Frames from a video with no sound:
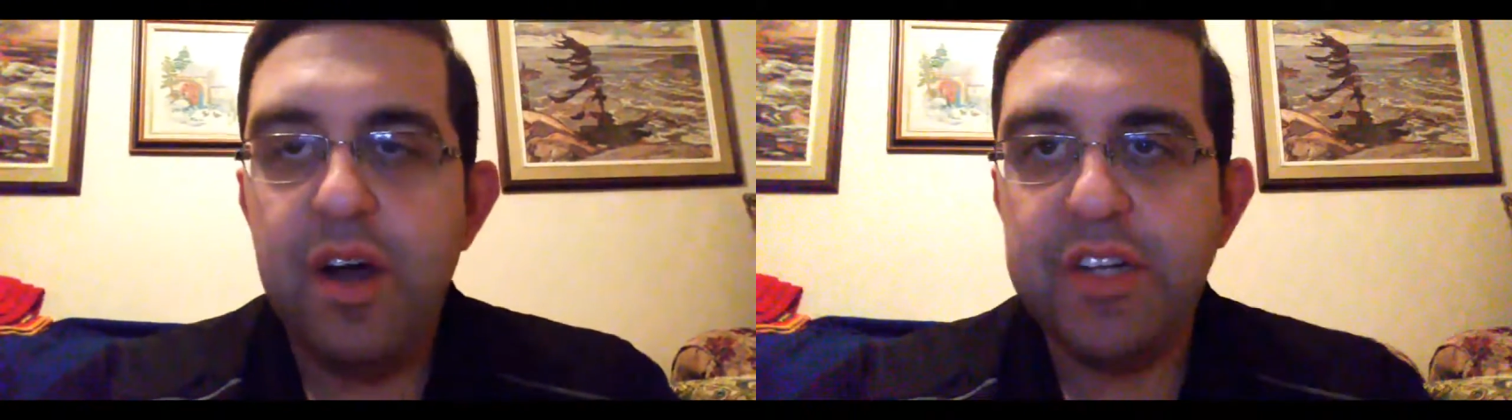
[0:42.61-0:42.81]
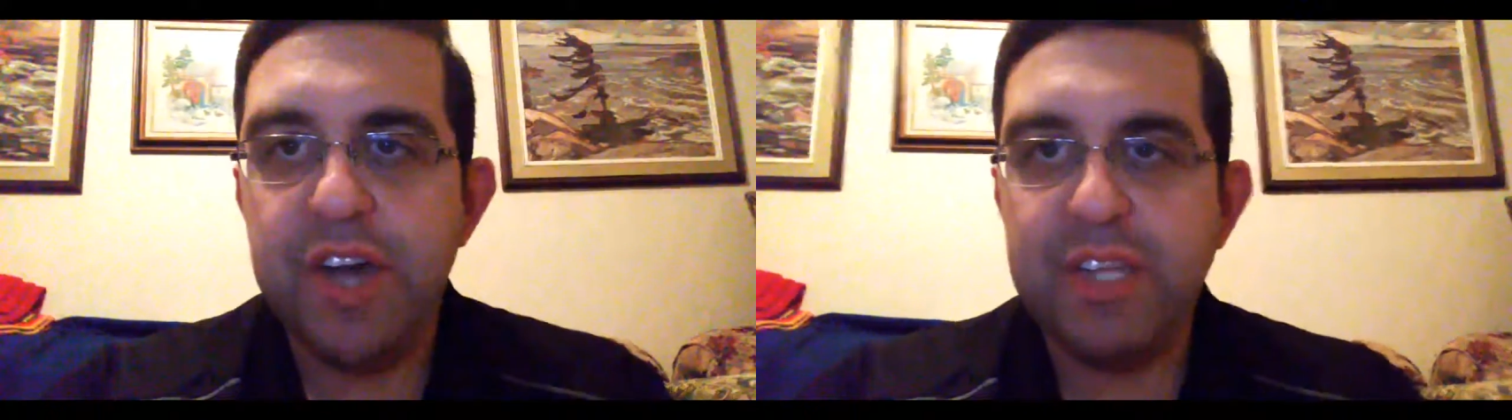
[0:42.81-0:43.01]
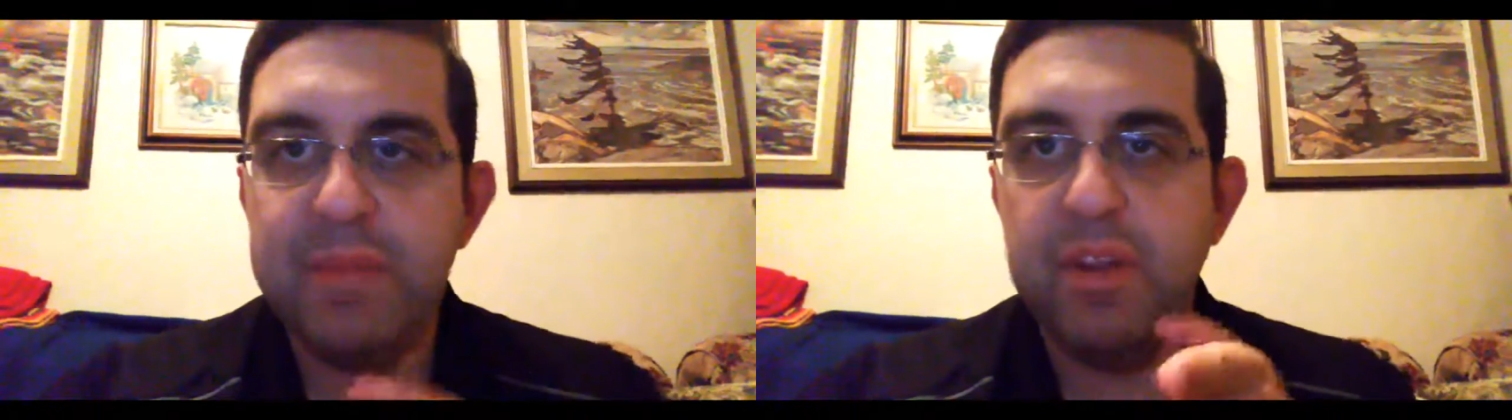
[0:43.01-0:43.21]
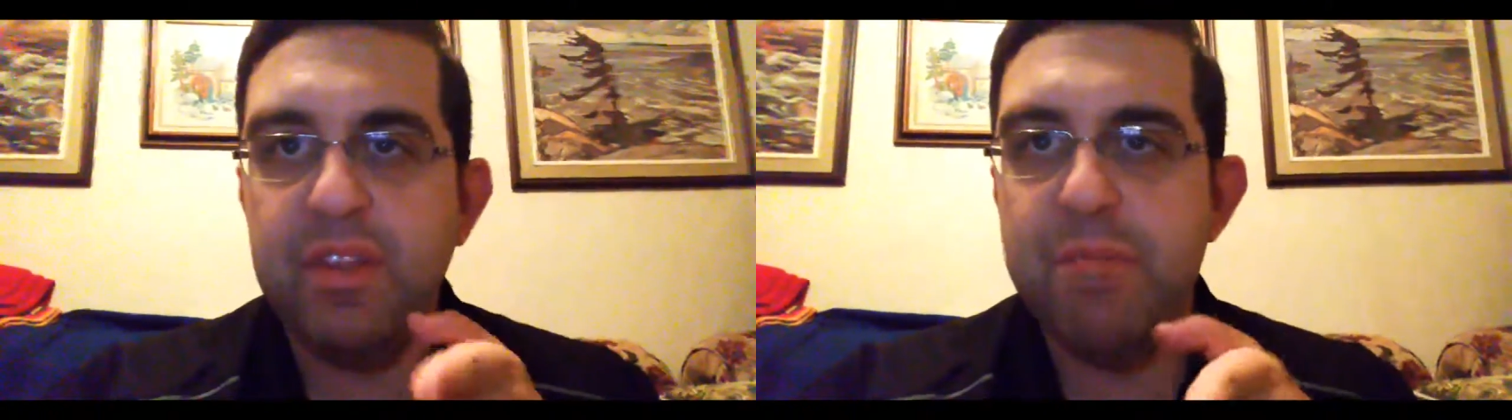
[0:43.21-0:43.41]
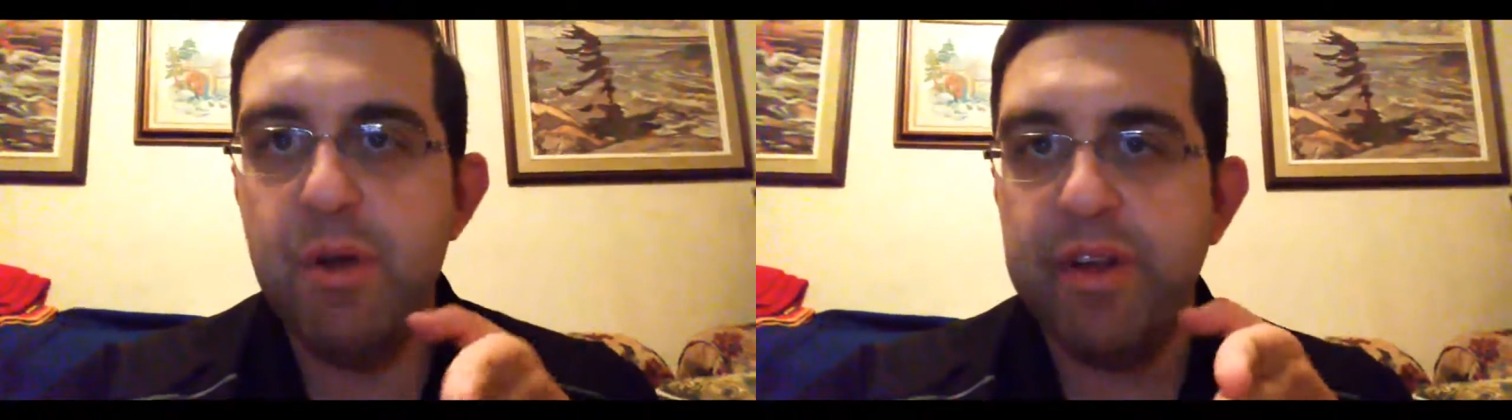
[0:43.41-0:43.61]
I talked
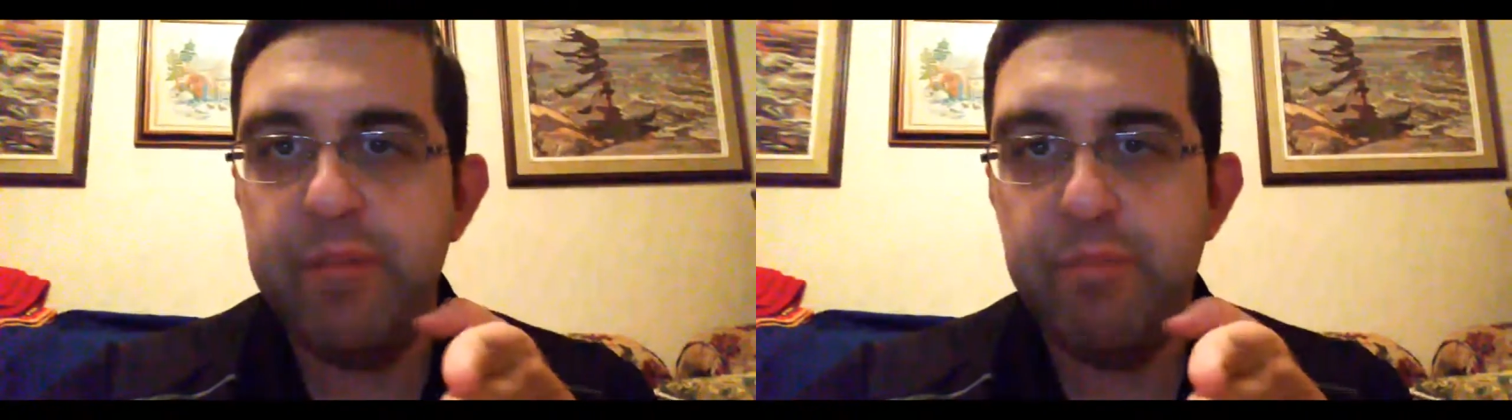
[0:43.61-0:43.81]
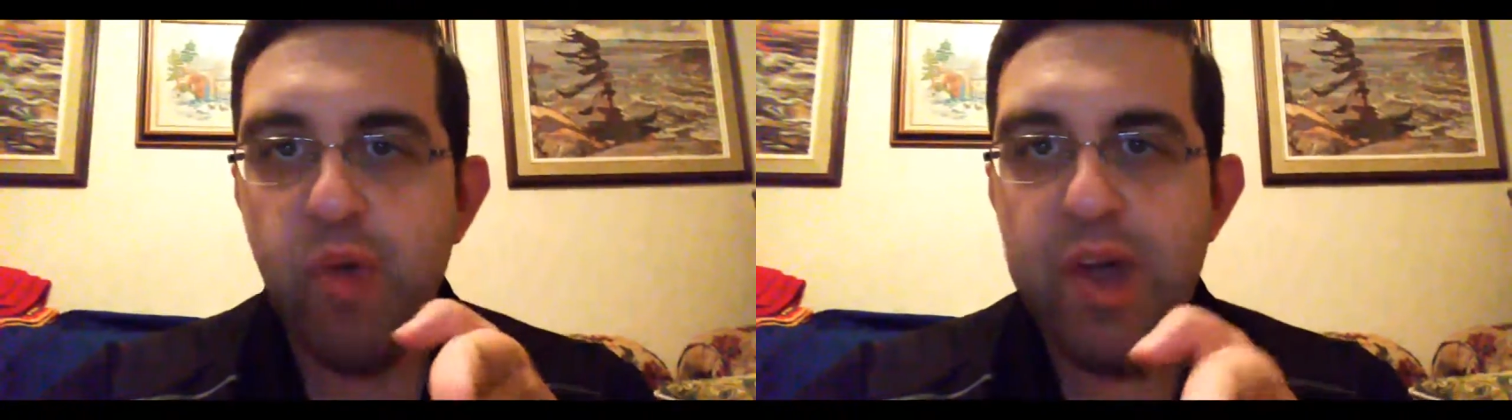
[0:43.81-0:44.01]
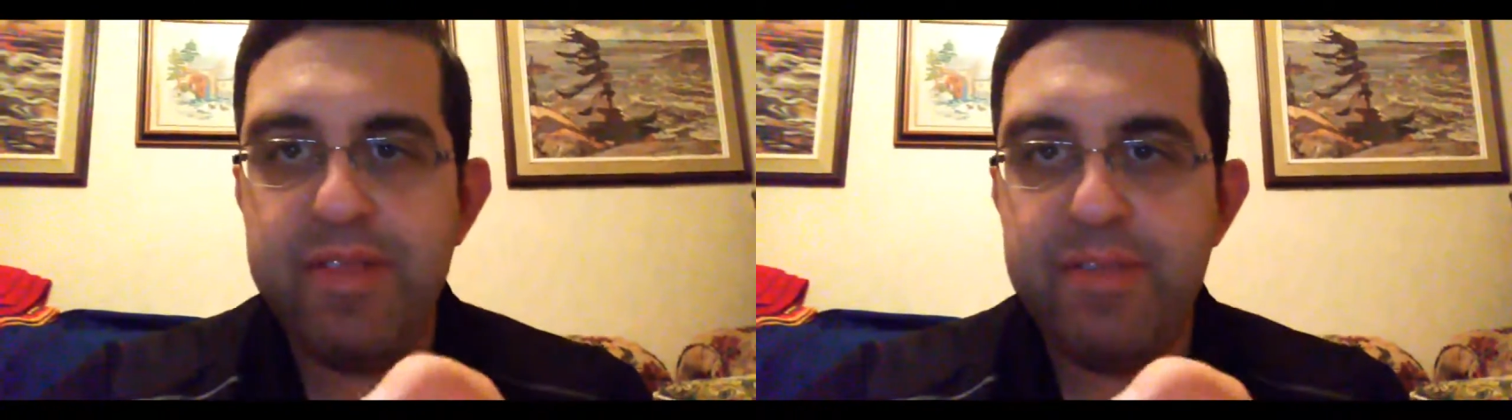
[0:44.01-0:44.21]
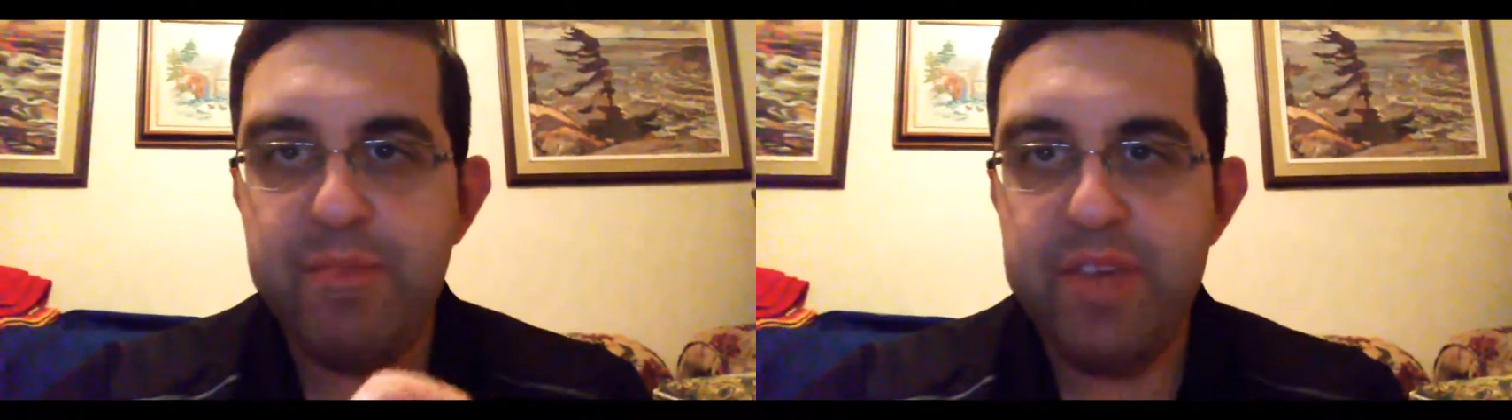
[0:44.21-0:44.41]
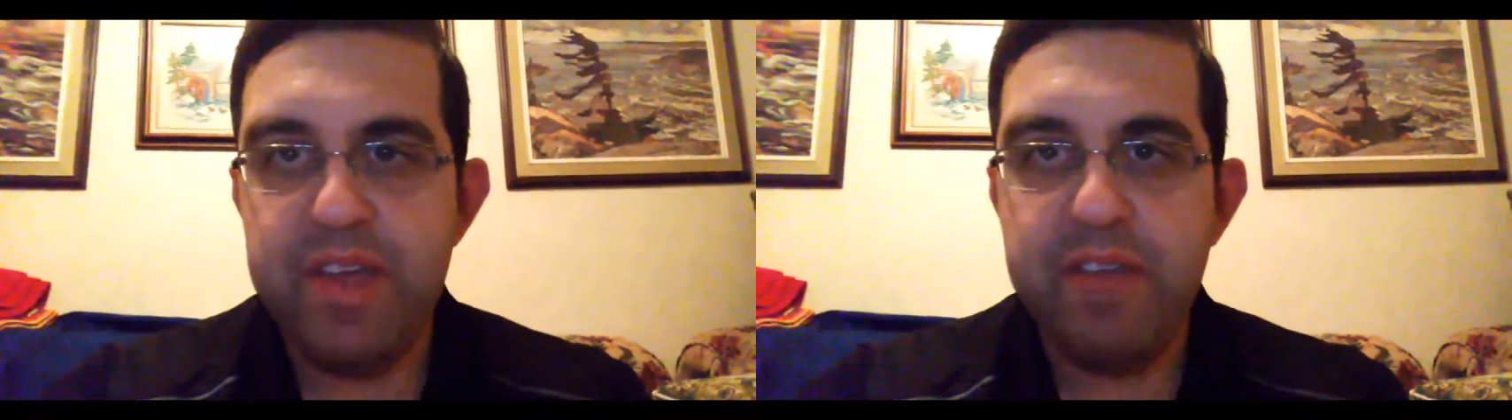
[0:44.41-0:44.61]
about the market breadth
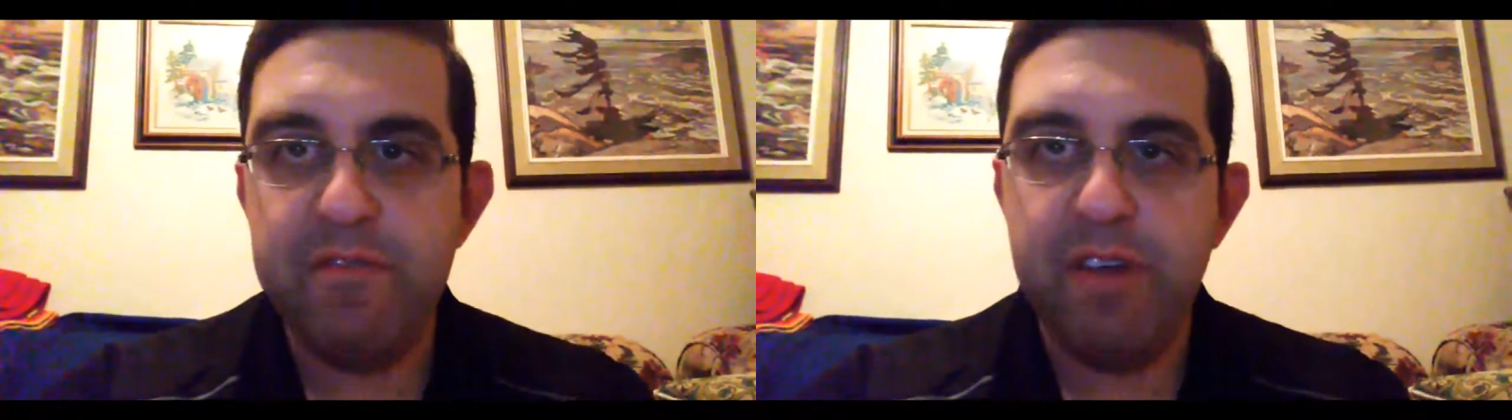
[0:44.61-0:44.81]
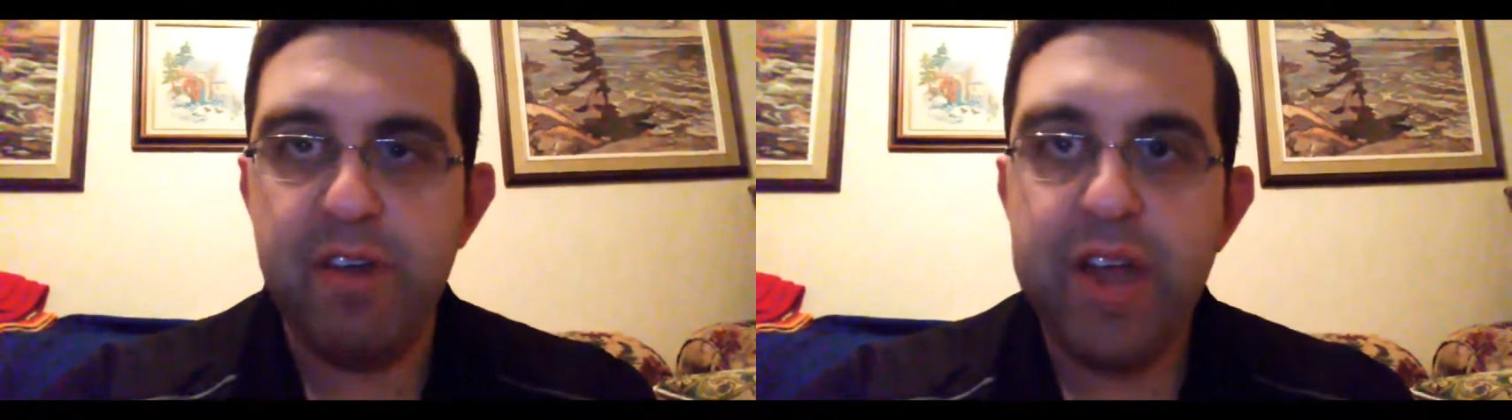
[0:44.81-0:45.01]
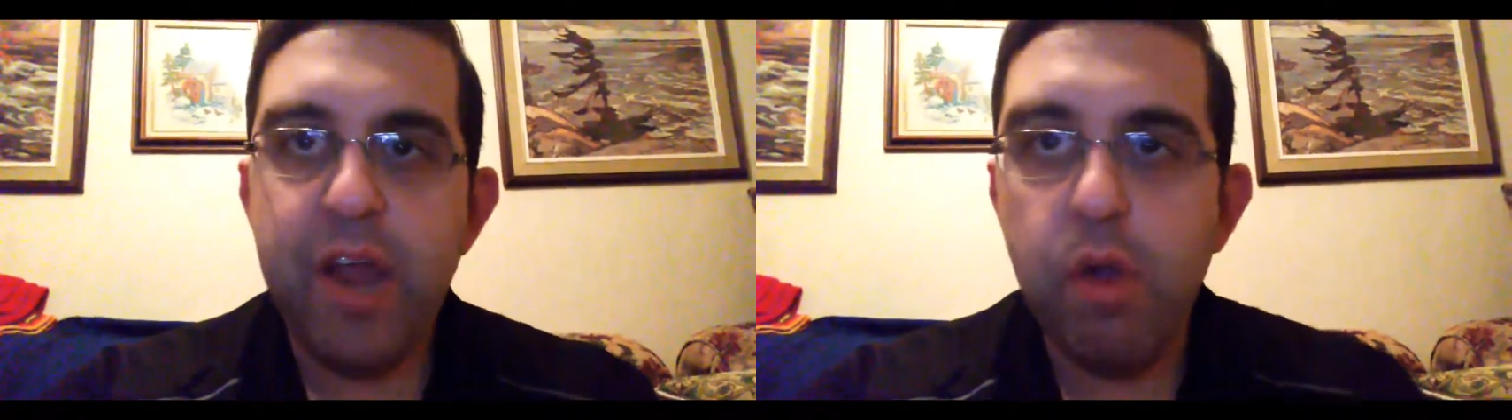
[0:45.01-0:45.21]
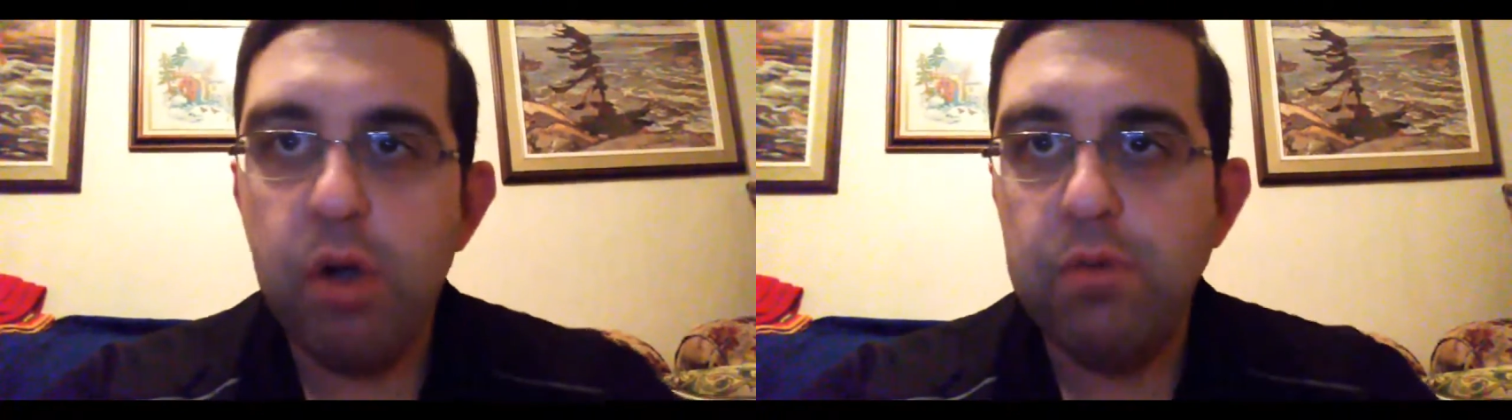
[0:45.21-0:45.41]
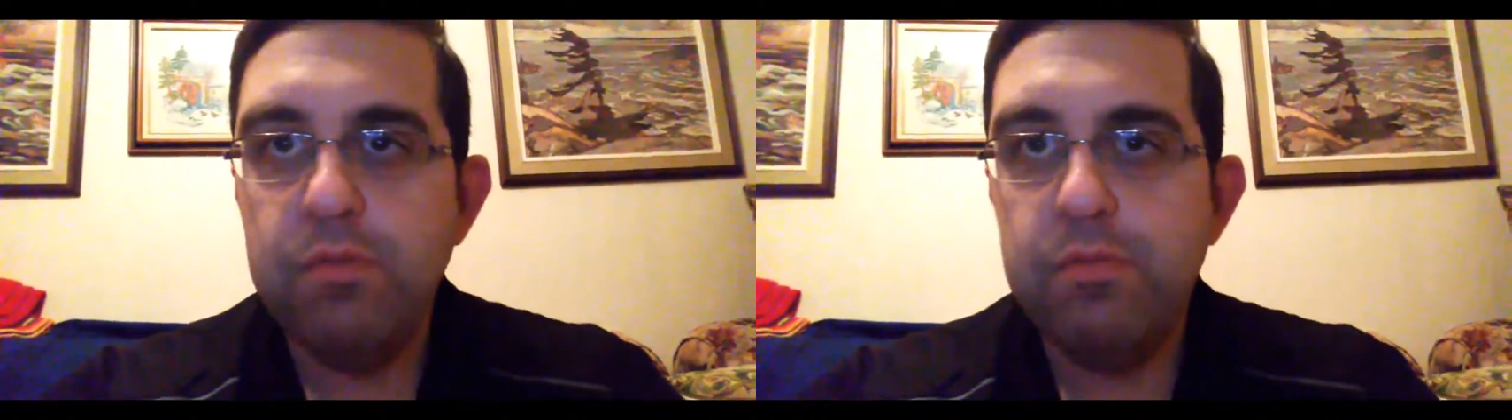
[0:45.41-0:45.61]
being very
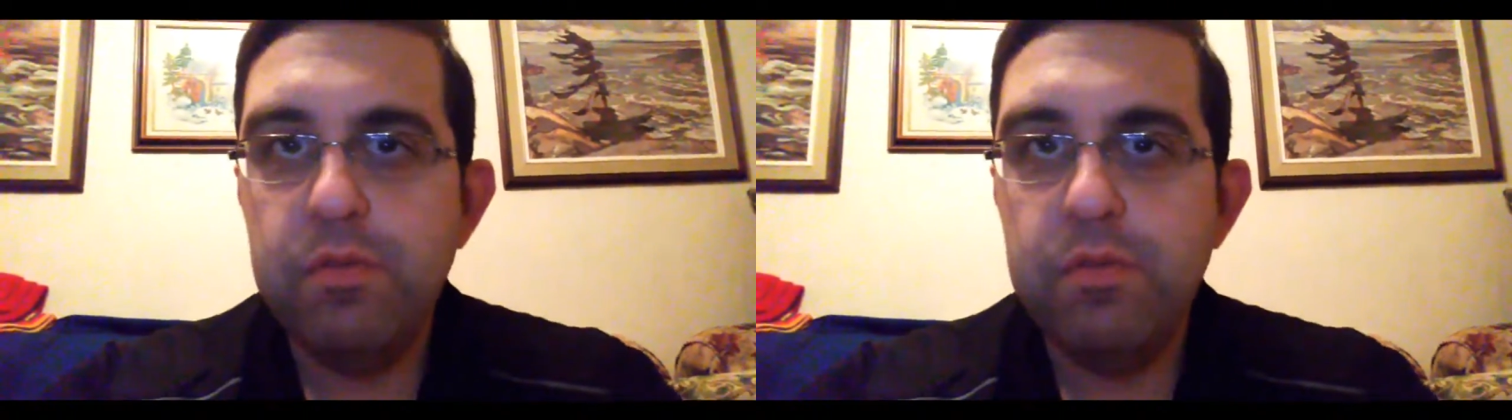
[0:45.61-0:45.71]
narrow.